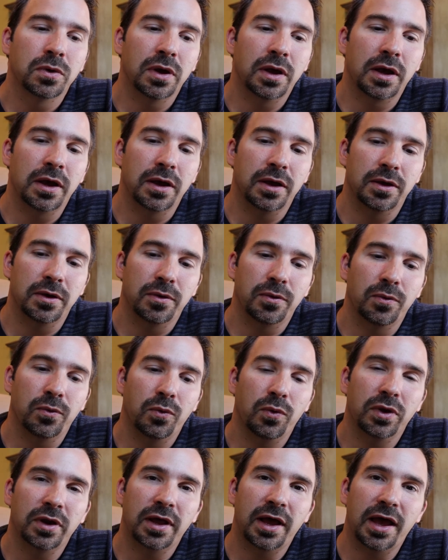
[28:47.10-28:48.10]
uh,
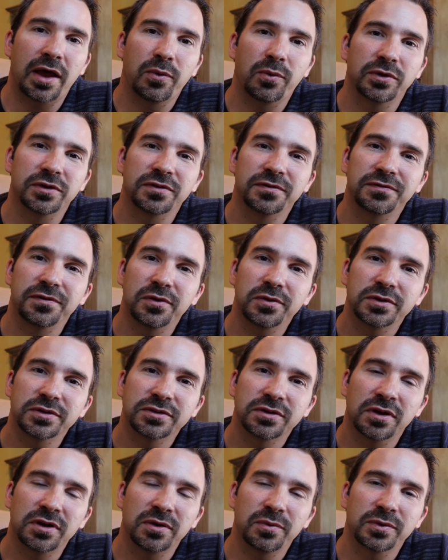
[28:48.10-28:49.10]
what I want to
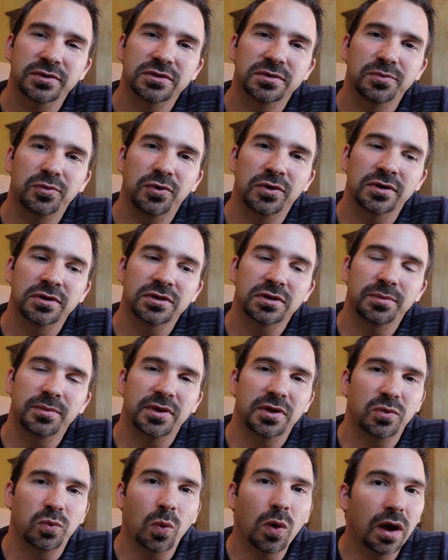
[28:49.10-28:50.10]
focus on and what's important to
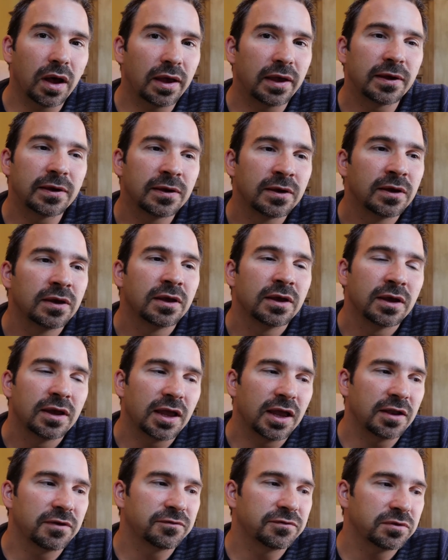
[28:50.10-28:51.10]
me and why.
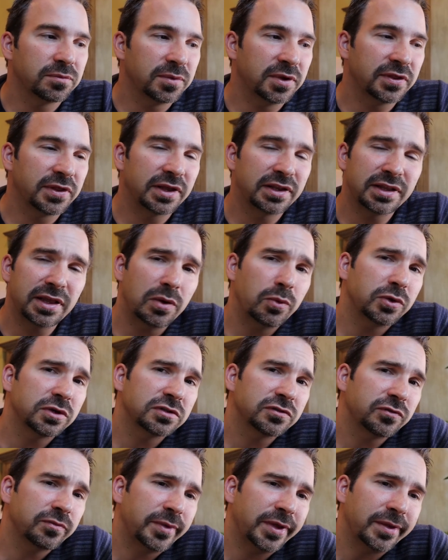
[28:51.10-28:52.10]
And for me, that that
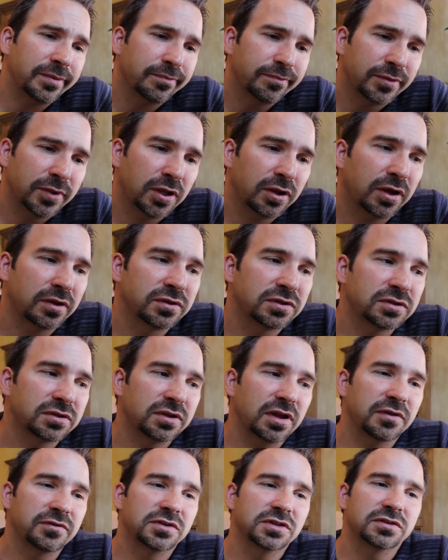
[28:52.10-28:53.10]
works for me. You know, I
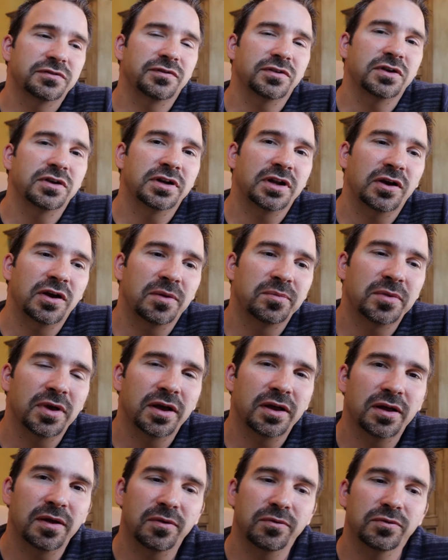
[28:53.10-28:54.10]
just I've just figured out I'm
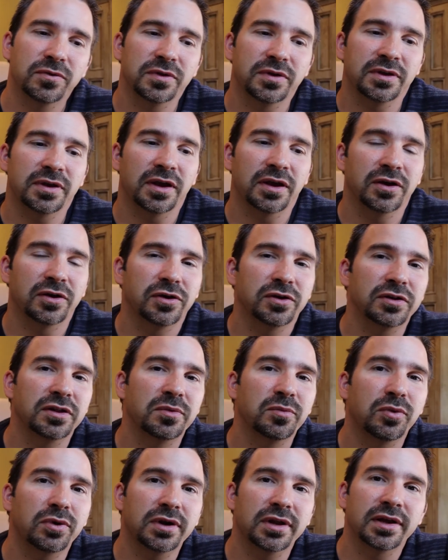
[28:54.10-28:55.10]
not really an early
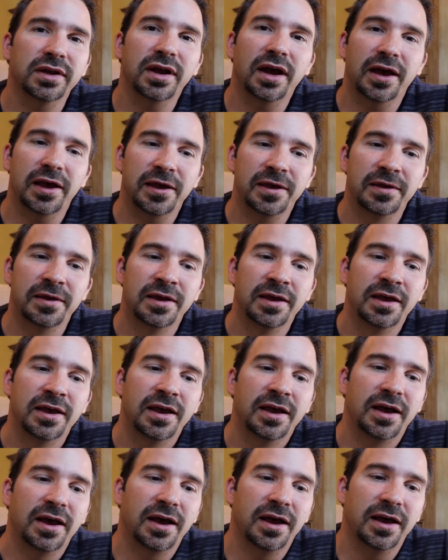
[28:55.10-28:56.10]
morning guy.
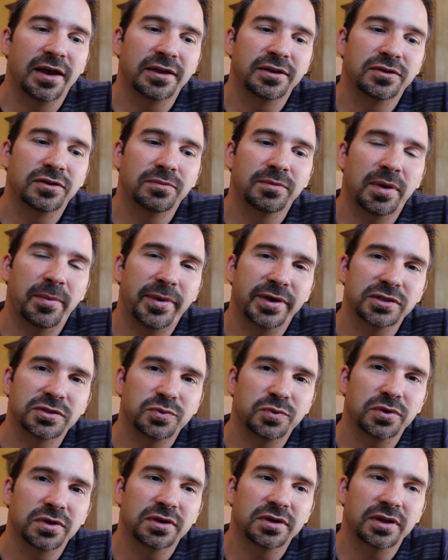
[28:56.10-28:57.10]
I do my
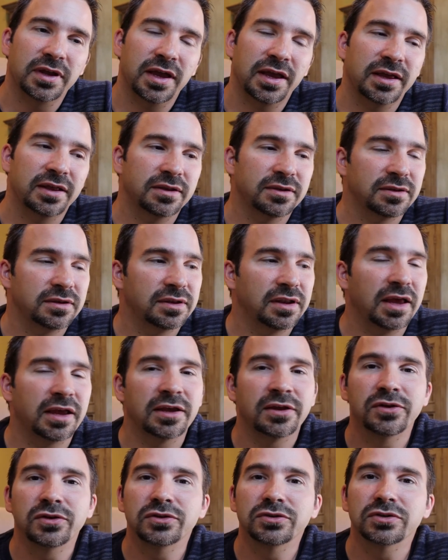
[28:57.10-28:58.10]
best work at
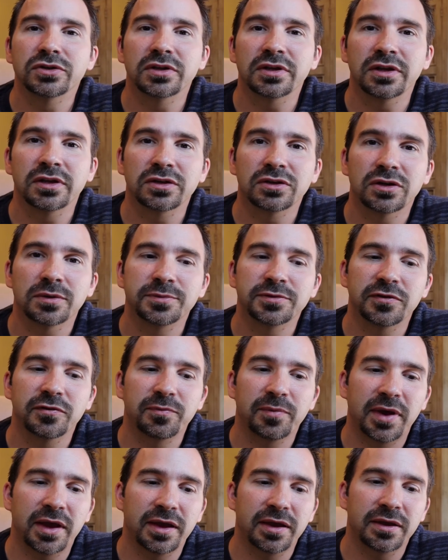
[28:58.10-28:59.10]
night usually in terms of
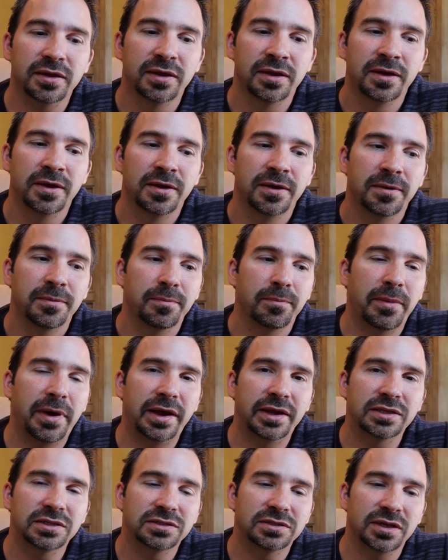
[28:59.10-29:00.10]
my
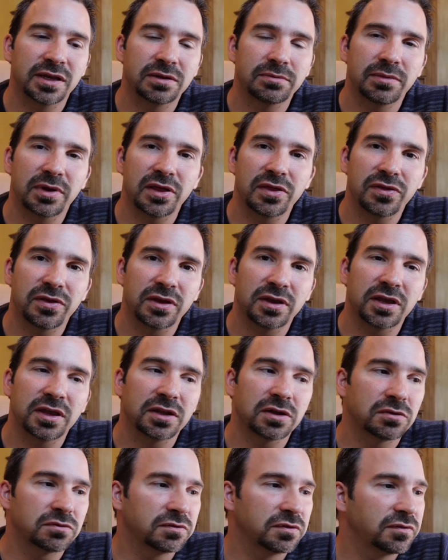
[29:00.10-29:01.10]
mindset and my
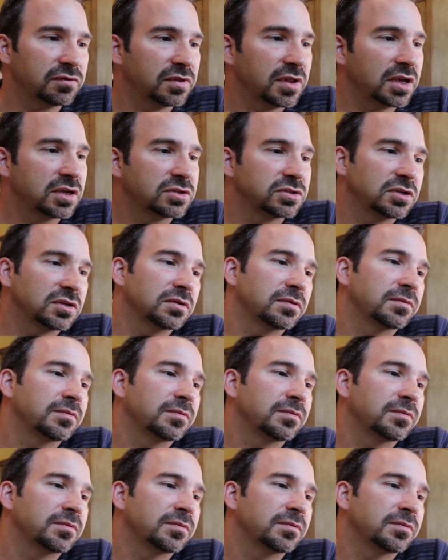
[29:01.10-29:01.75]
thinking and reflection.